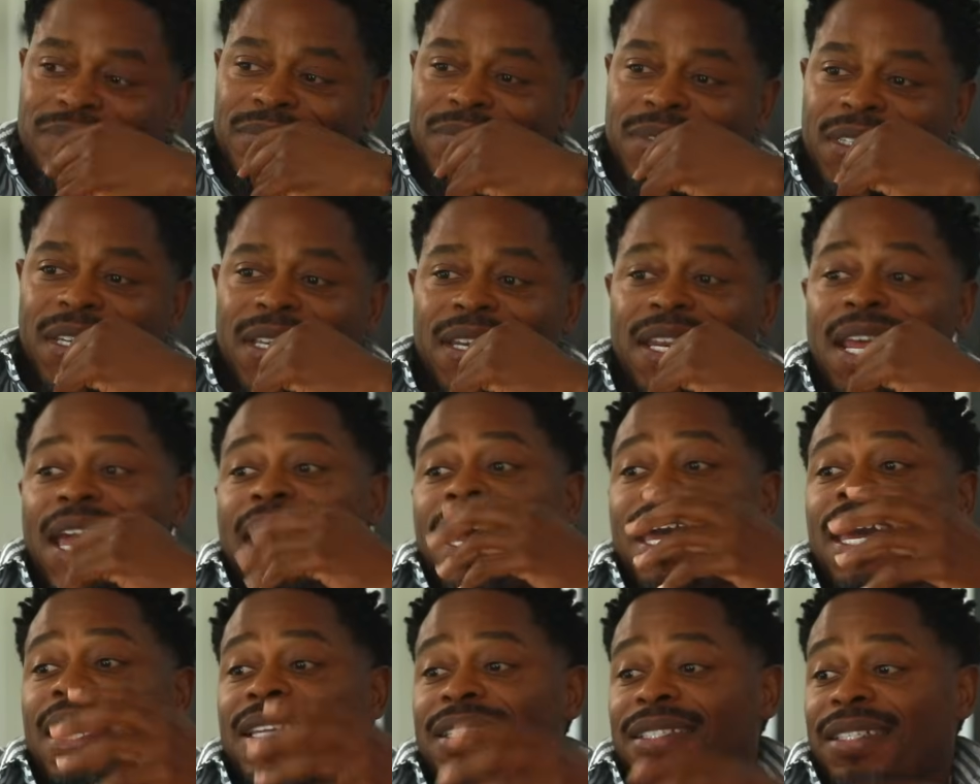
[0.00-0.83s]
And
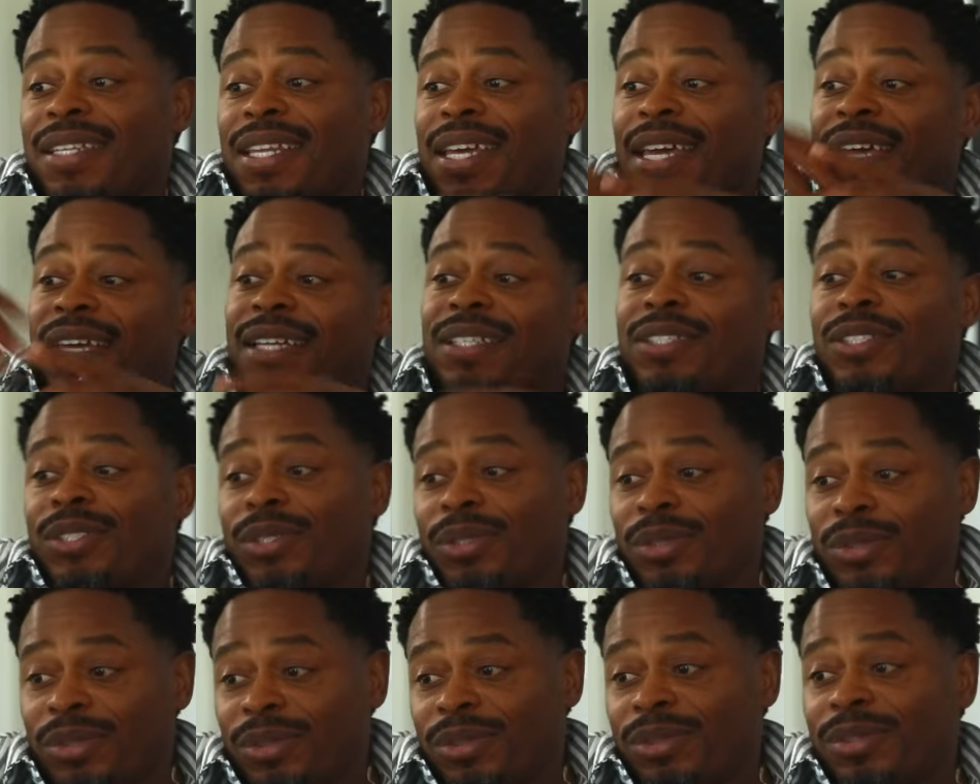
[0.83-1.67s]
that has led
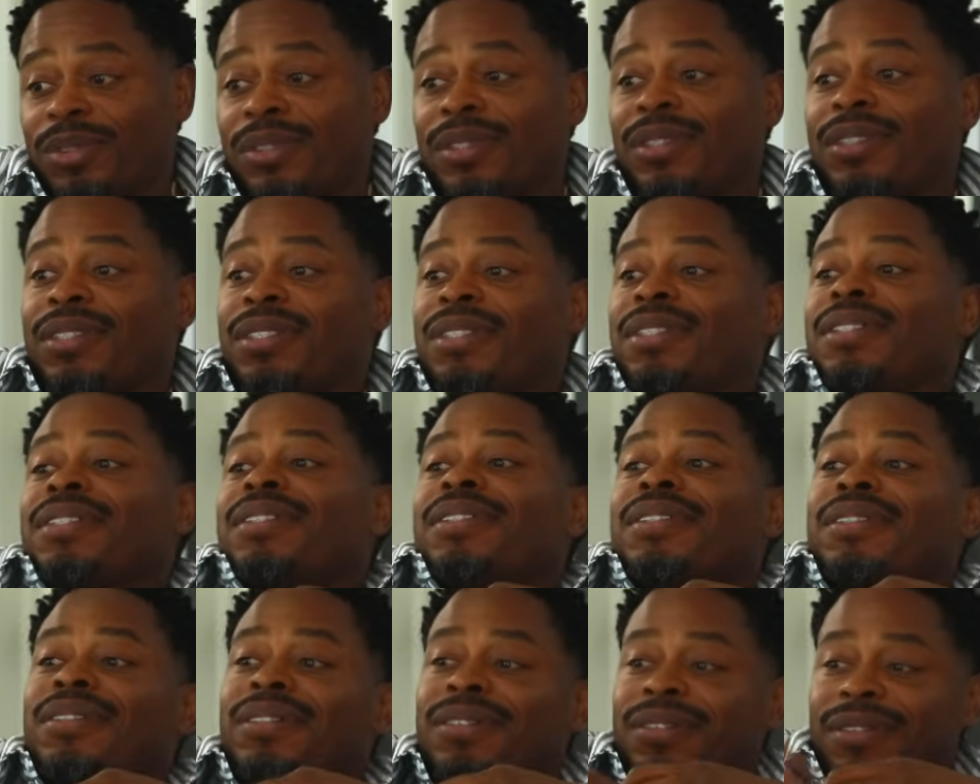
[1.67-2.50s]
to,
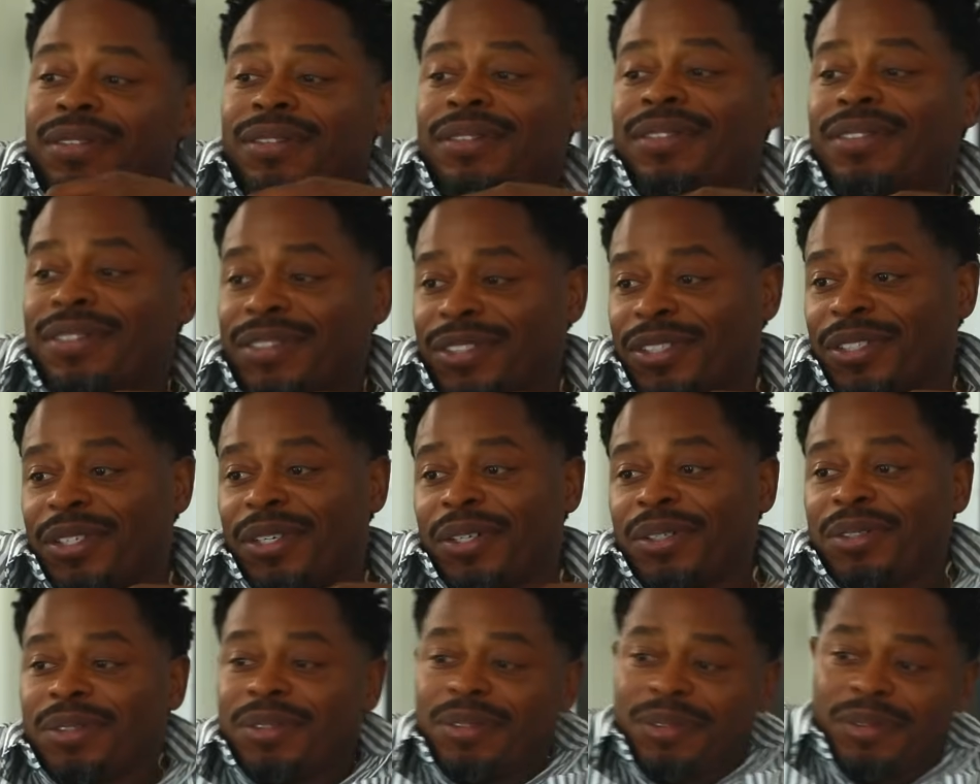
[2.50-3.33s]
you
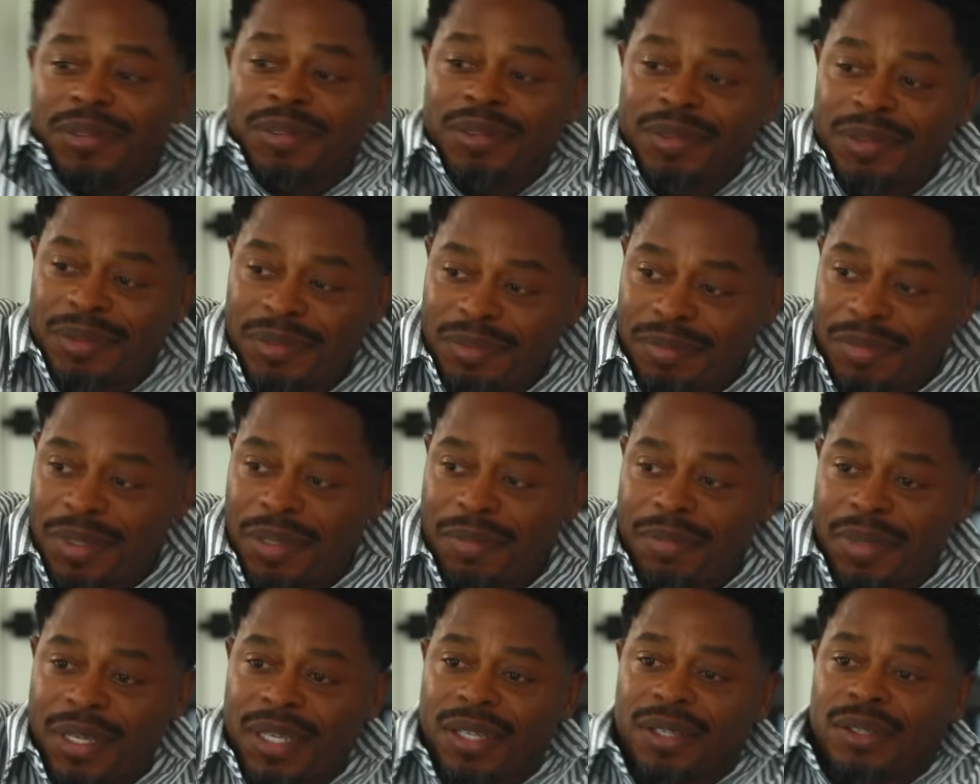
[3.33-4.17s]
know, me
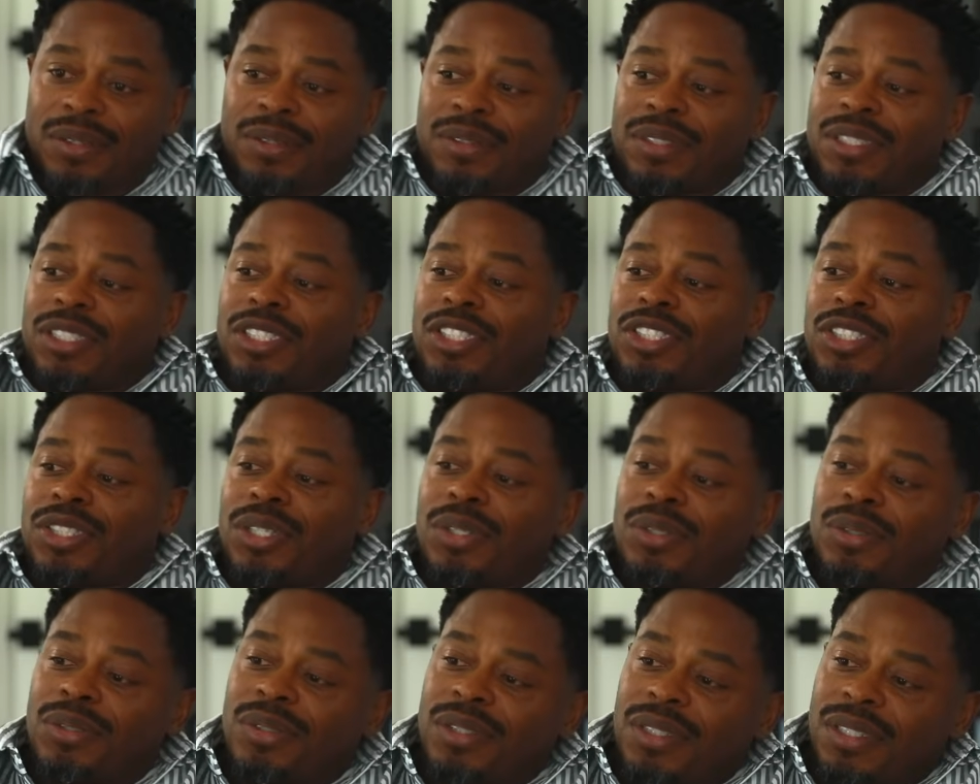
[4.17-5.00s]
being on this
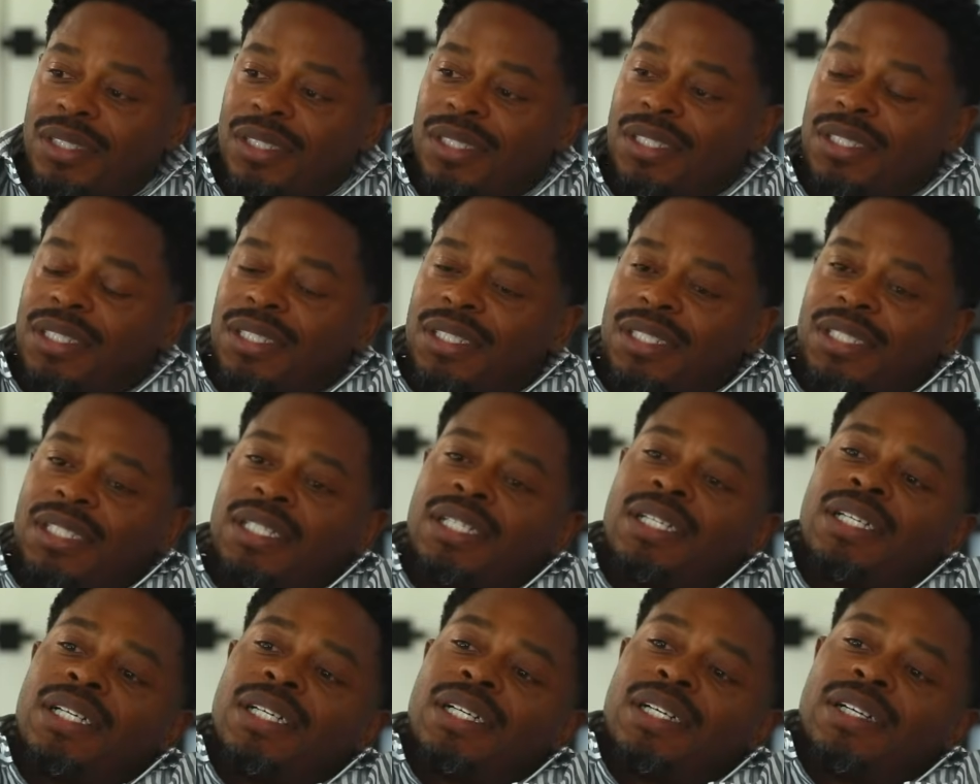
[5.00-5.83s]
show
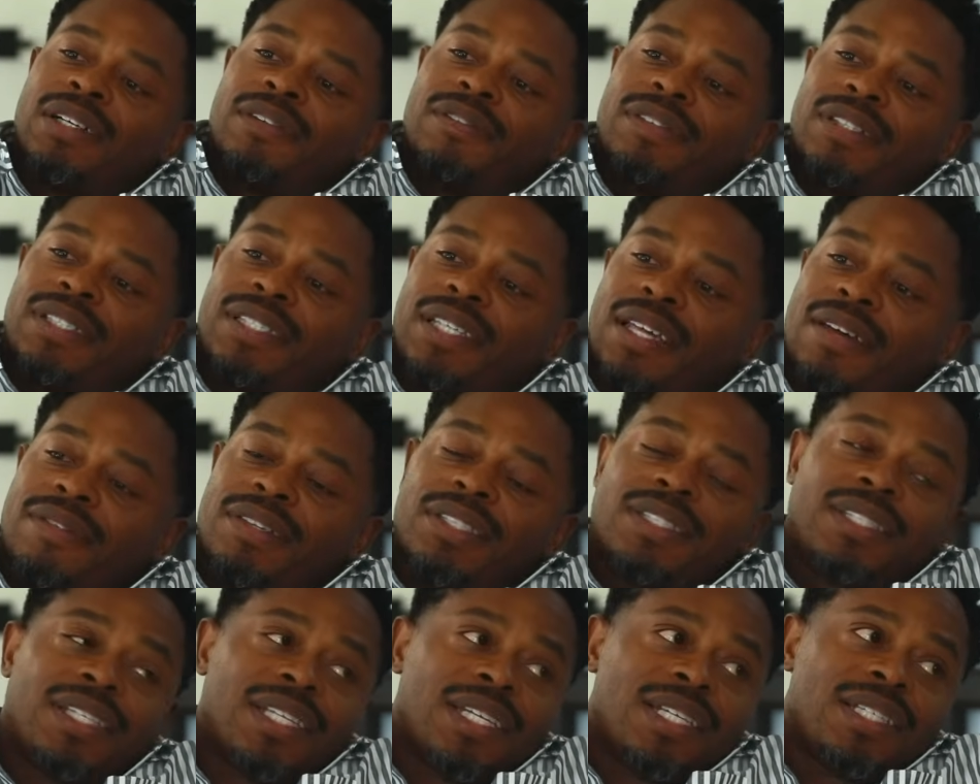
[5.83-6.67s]
for 7
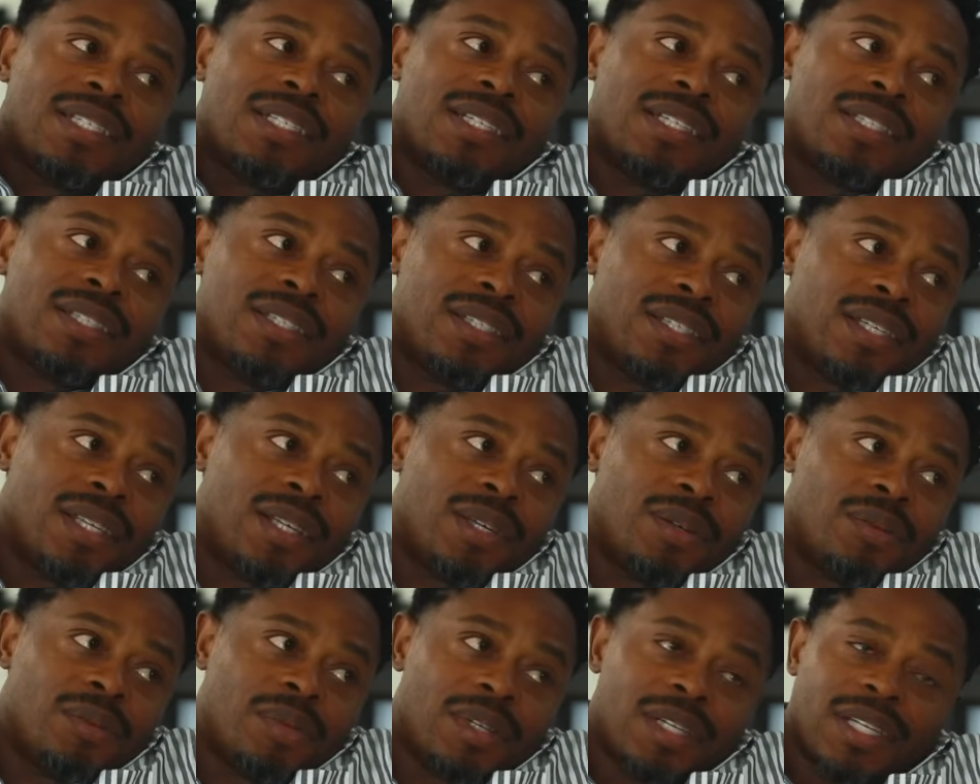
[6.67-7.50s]
seasons
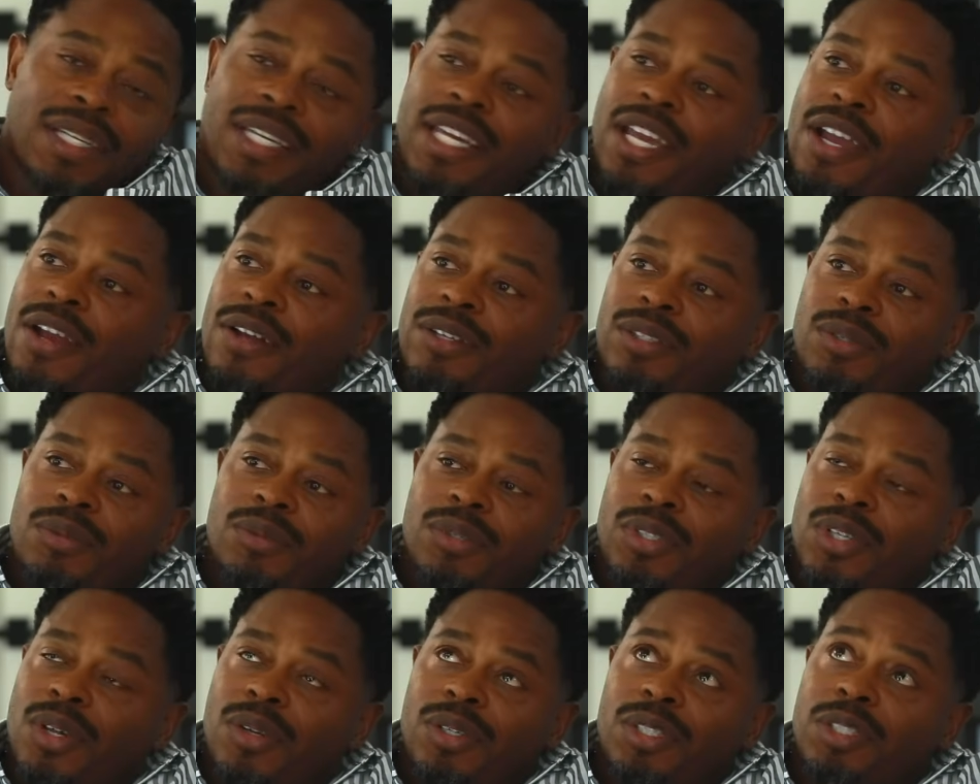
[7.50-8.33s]
when the character
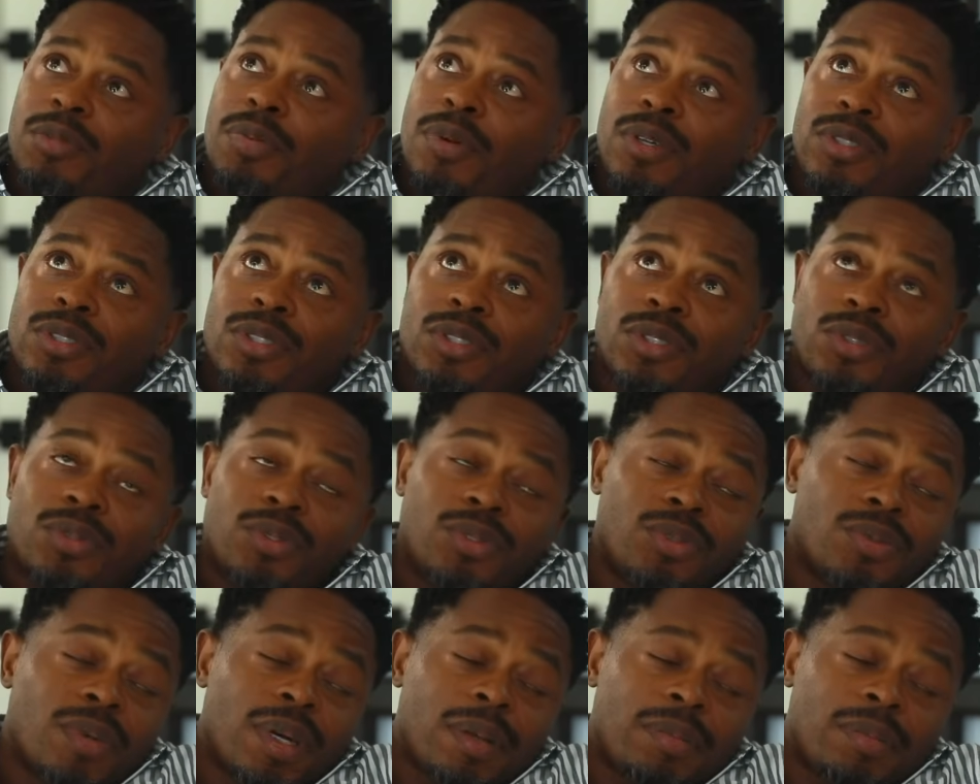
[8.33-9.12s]
was only supposed to do 2